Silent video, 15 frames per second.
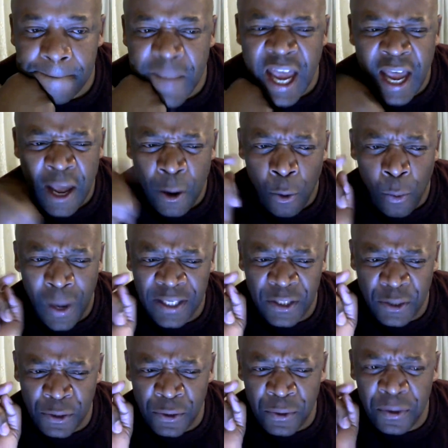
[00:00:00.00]
What do
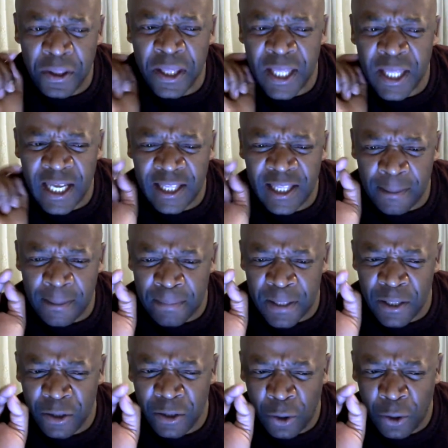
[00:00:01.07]
you think the
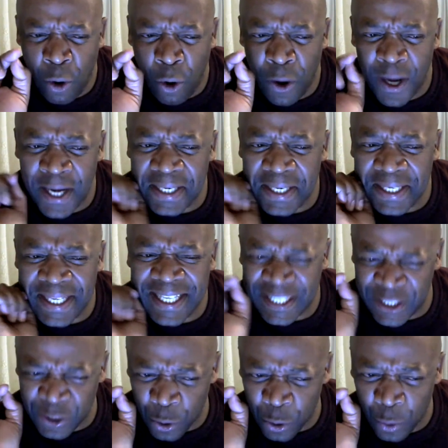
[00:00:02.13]
billion coin is
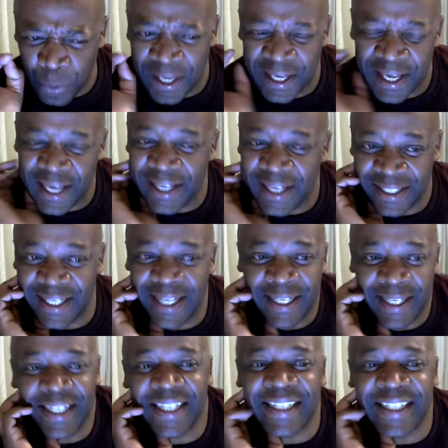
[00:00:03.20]
doing
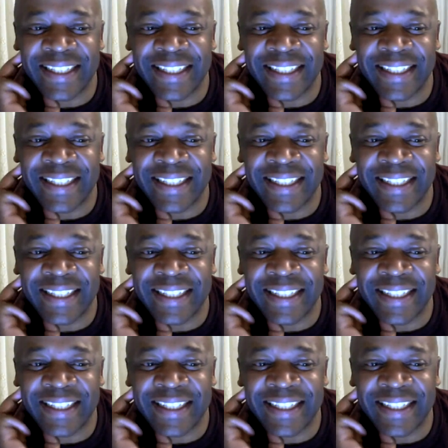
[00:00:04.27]
exactly?